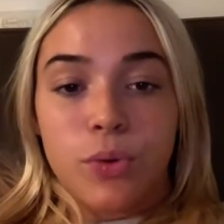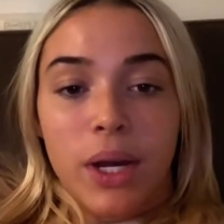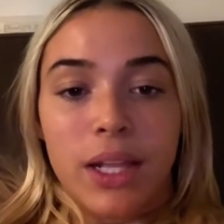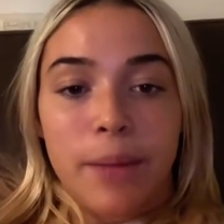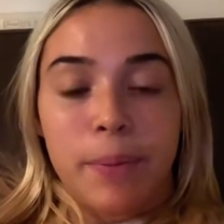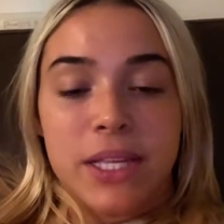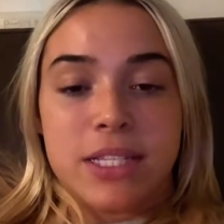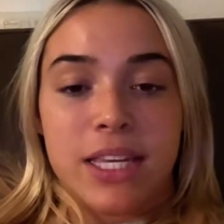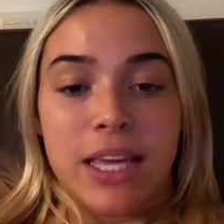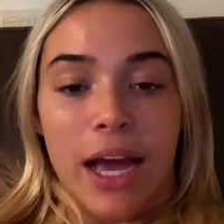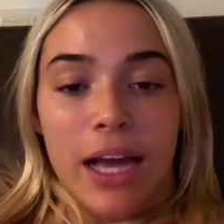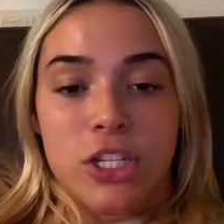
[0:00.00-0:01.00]
Do I like
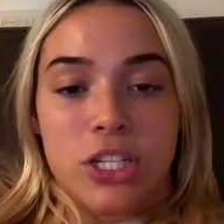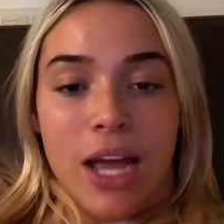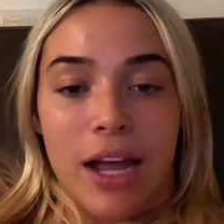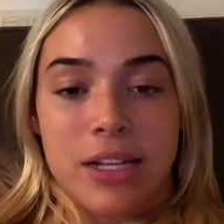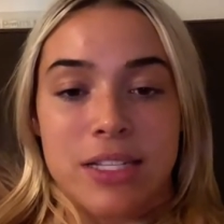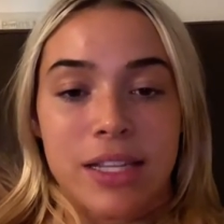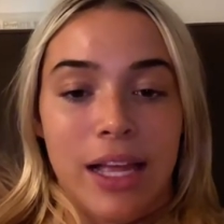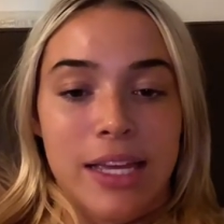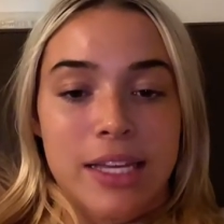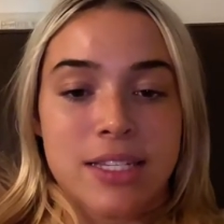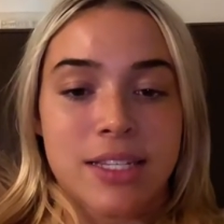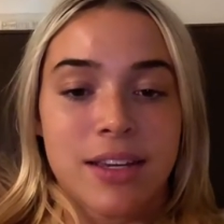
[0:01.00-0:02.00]
pizza? Yeah, I just had a
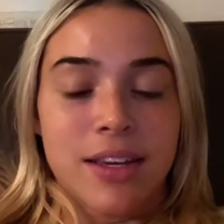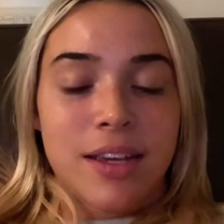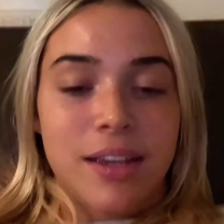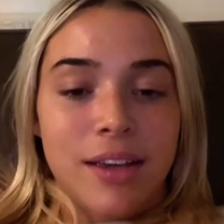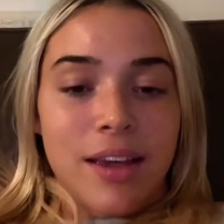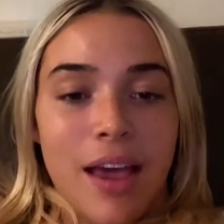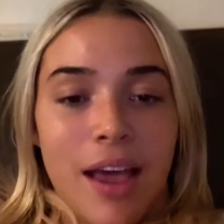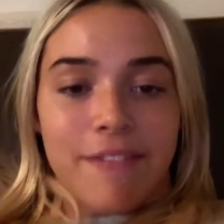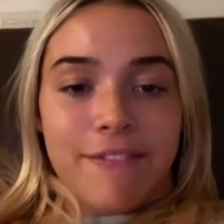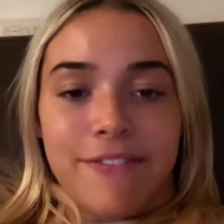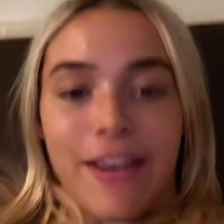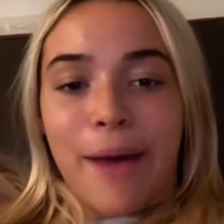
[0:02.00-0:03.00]
slice
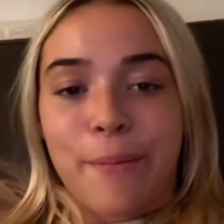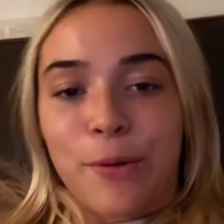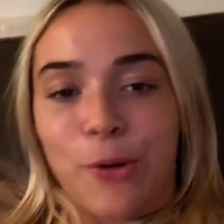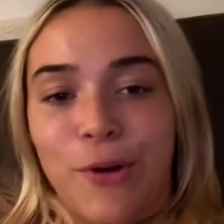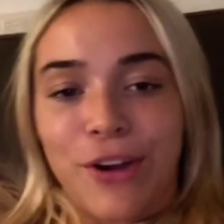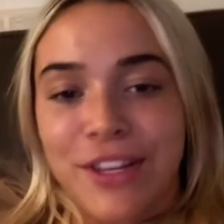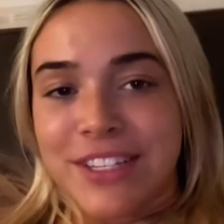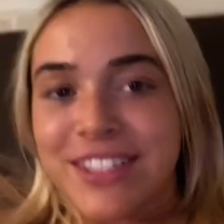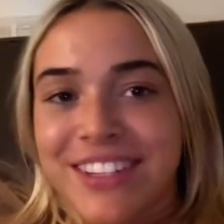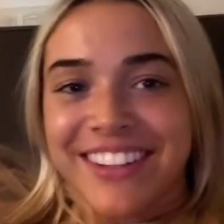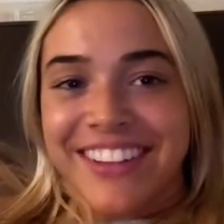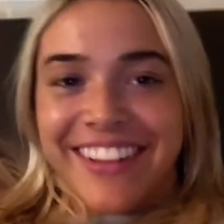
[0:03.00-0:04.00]
at Fat
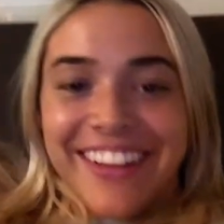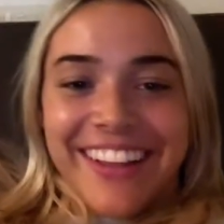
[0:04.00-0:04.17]
Boys.